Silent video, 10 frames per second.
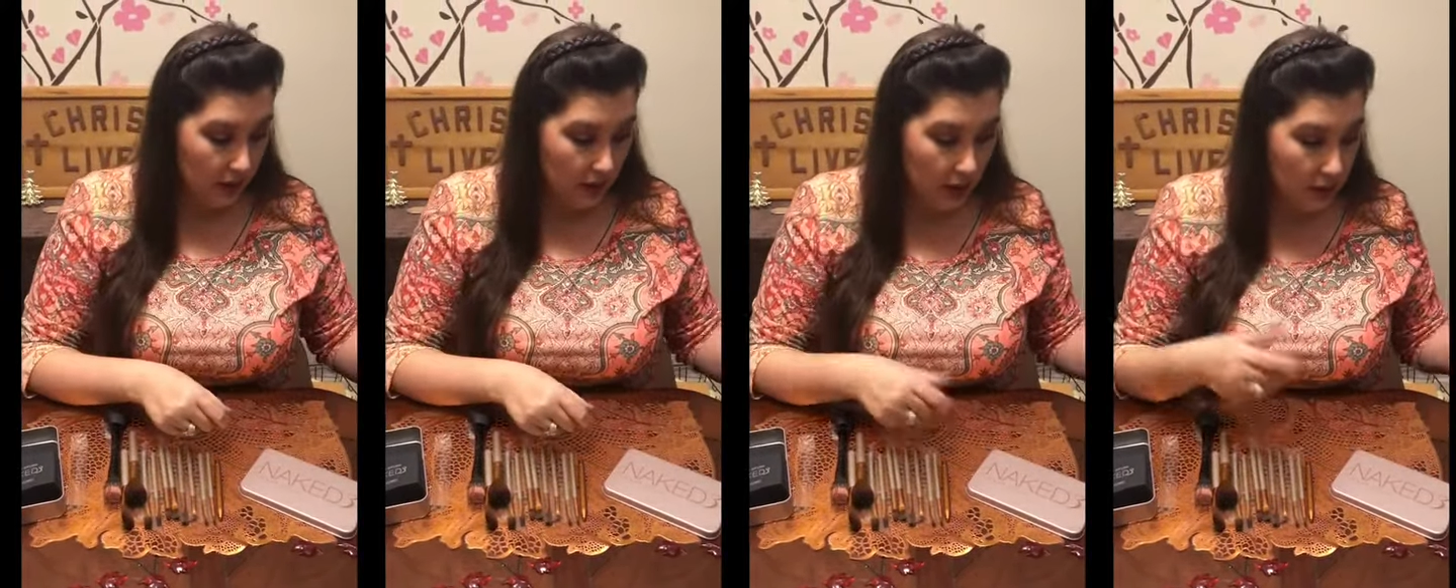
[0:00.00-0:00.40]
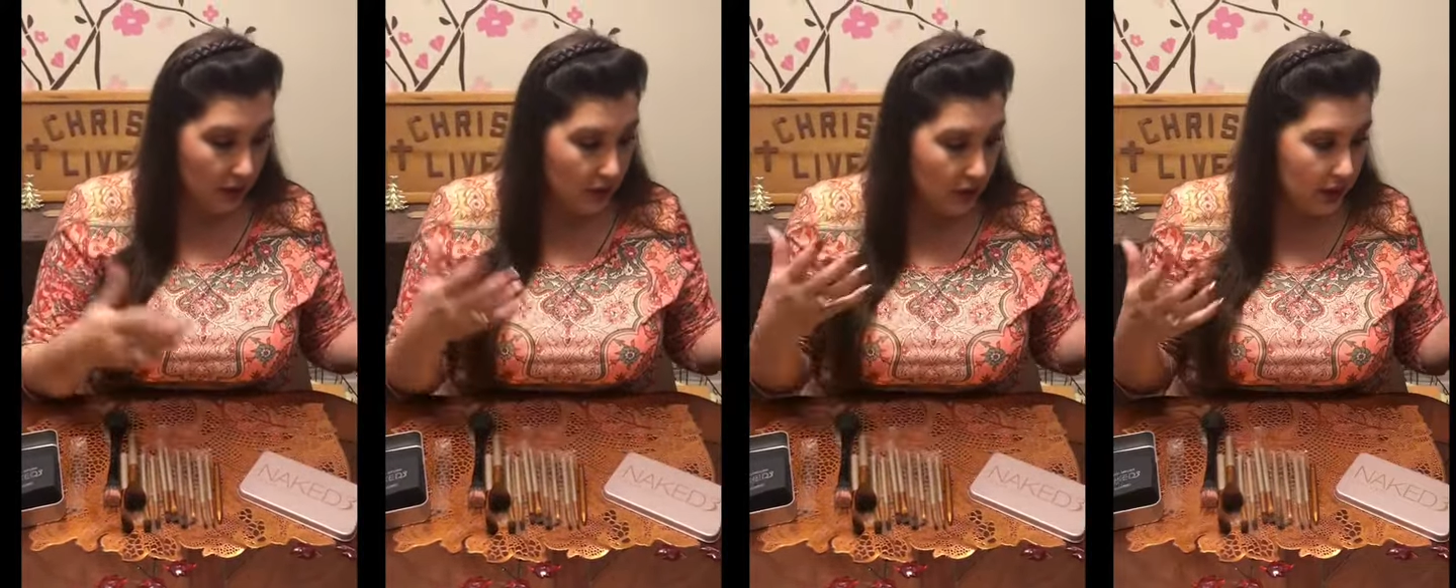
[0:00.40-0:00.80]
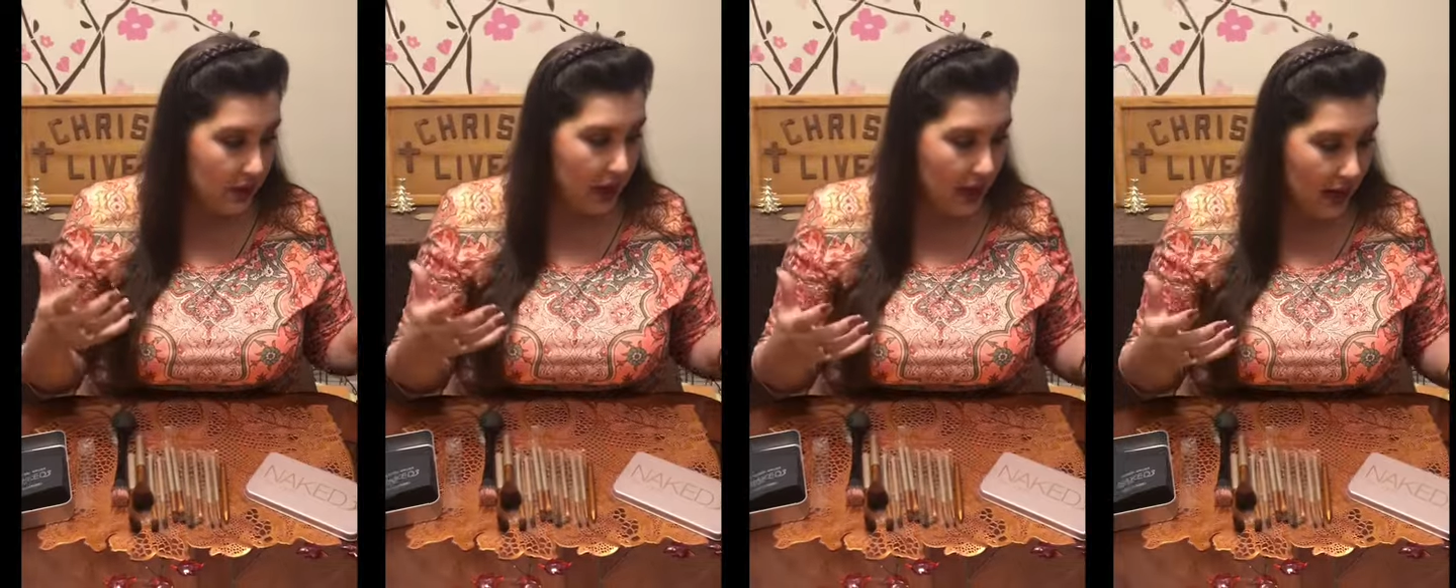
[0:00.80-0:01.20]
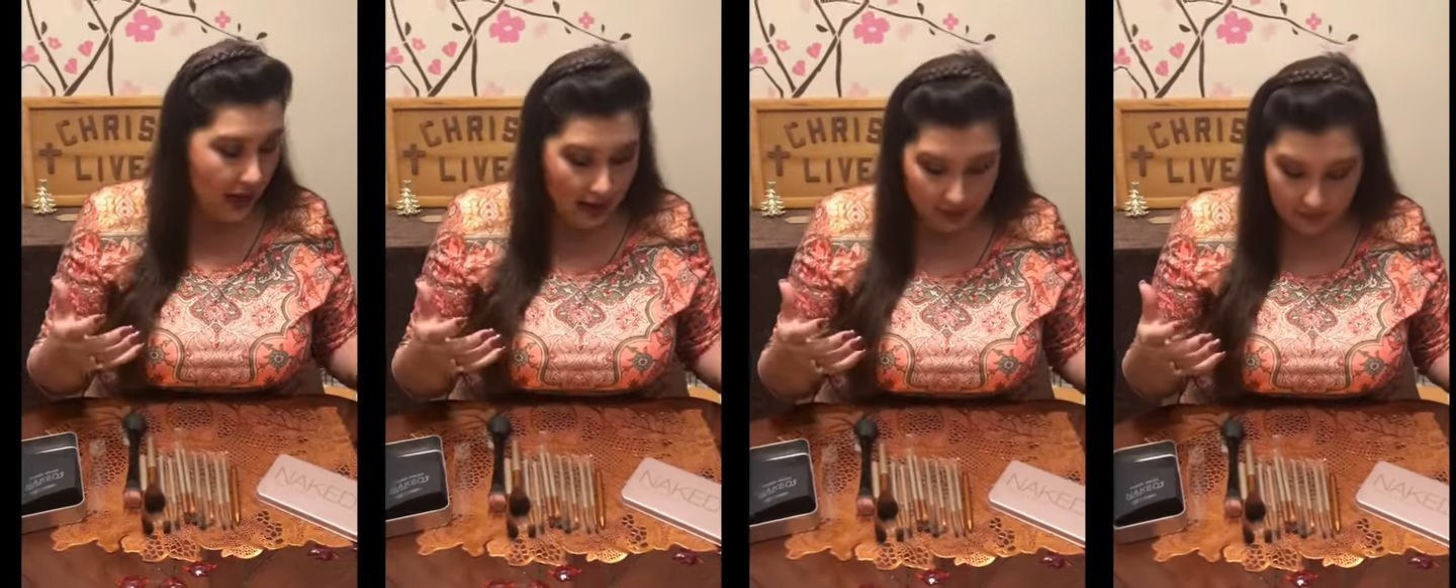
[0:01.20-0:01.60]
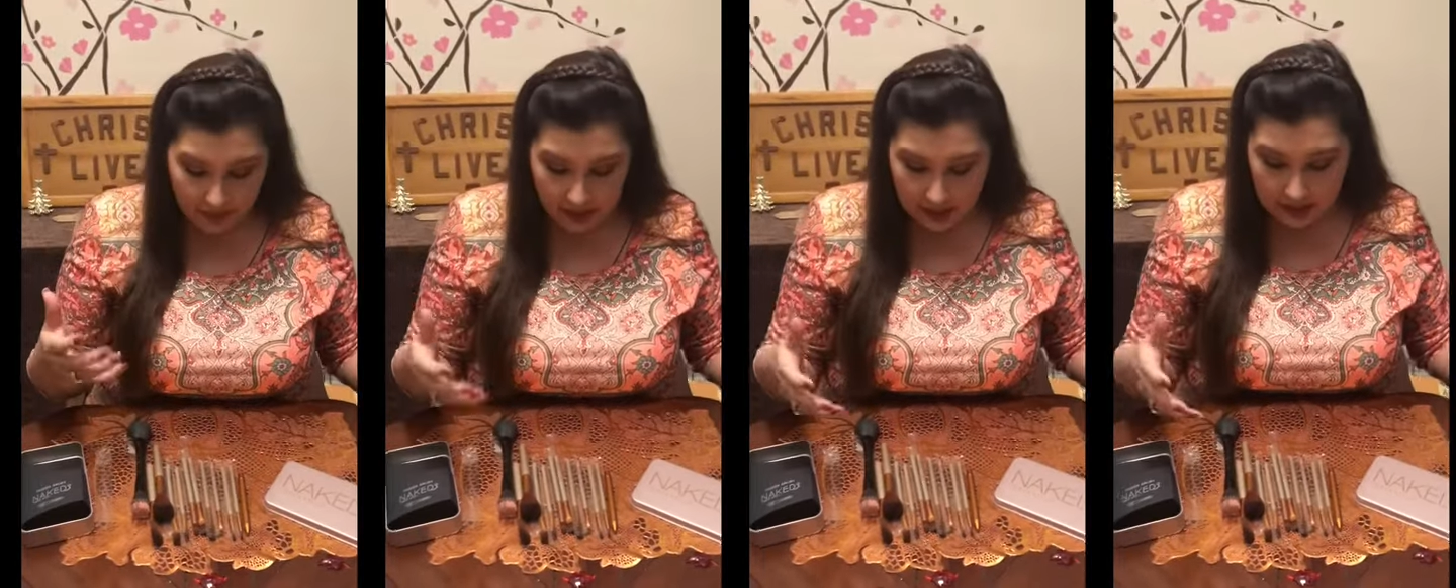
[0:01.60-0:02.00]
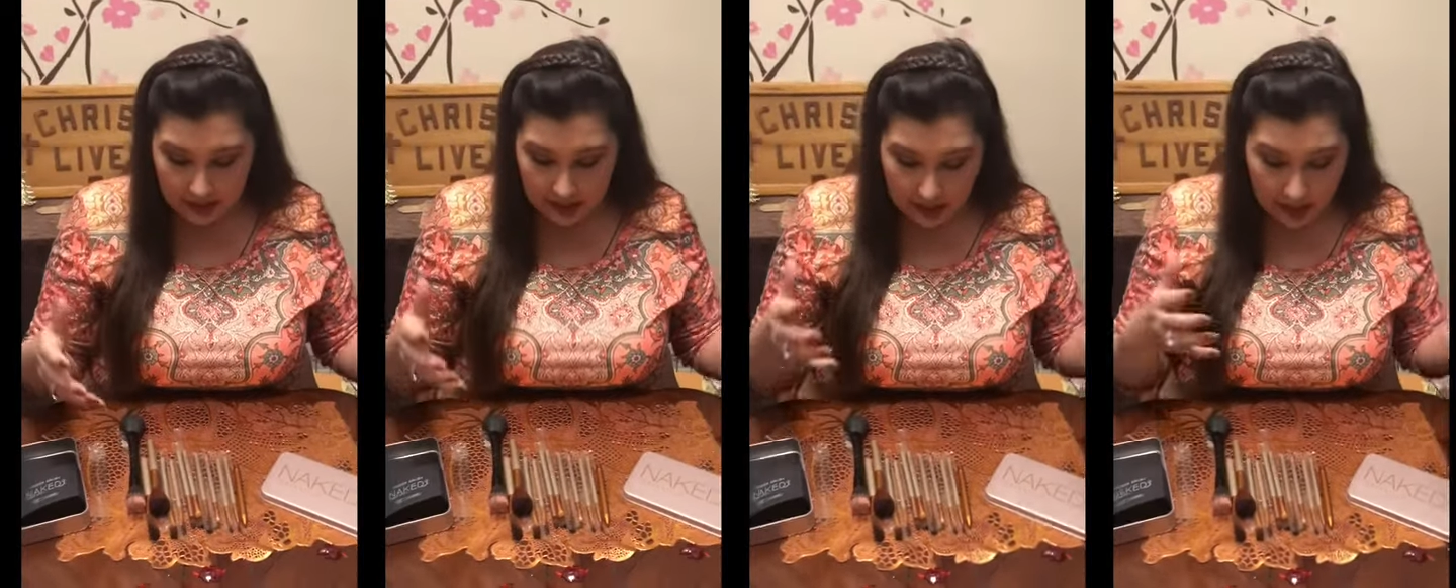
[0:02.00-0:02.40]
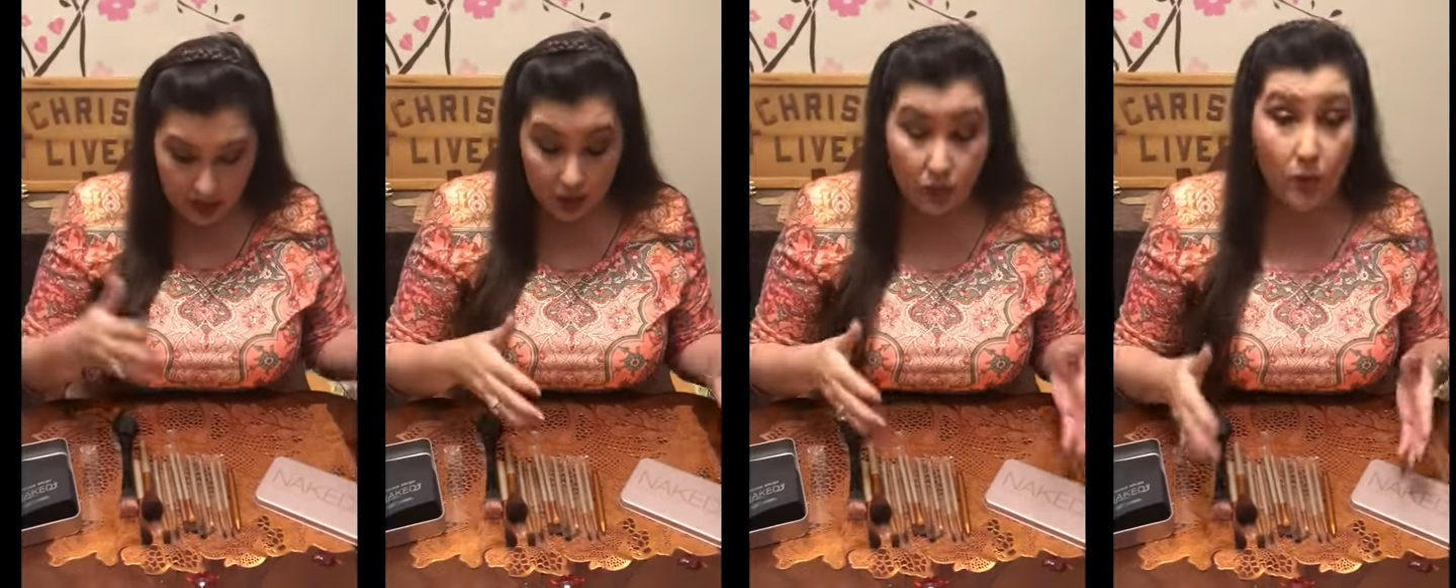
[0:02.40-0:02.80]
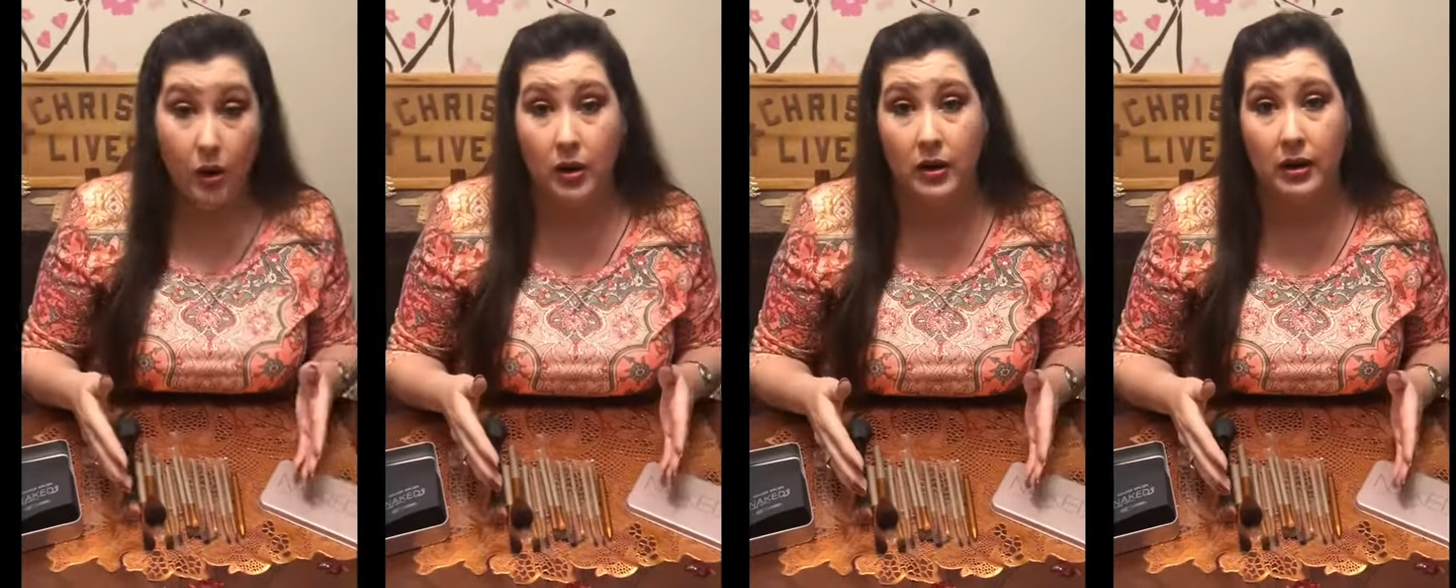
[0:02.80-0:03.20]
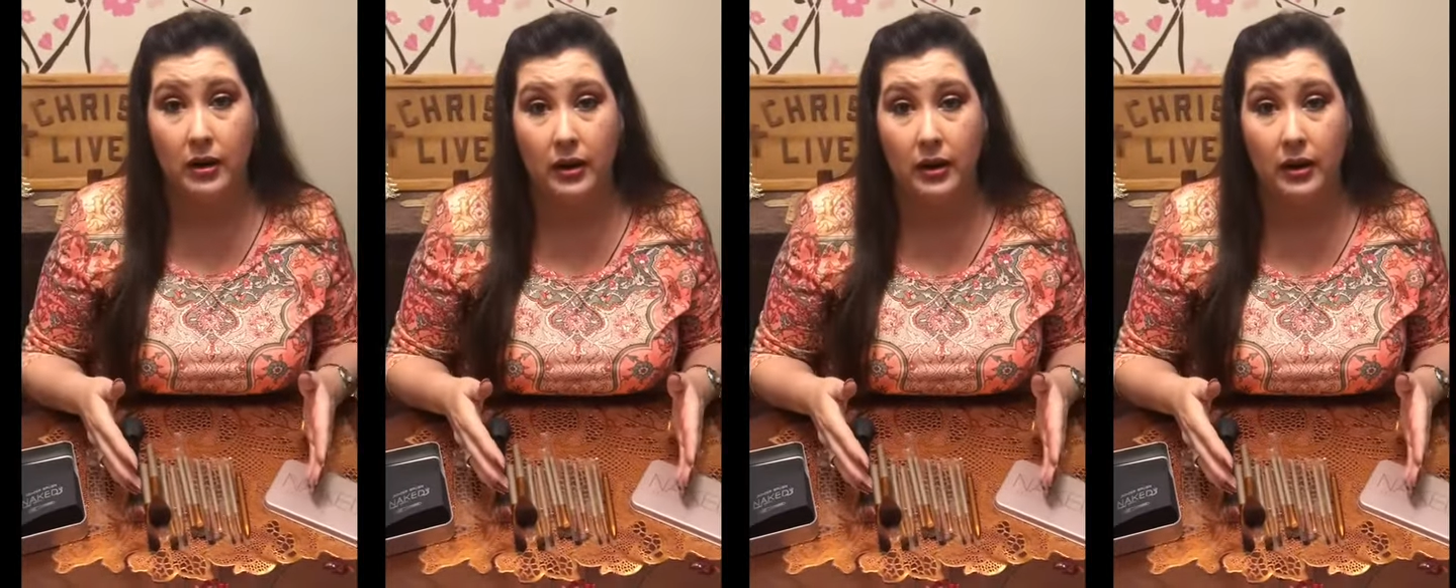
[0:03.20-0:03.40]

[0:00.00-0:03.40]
You know, I have things that I know work.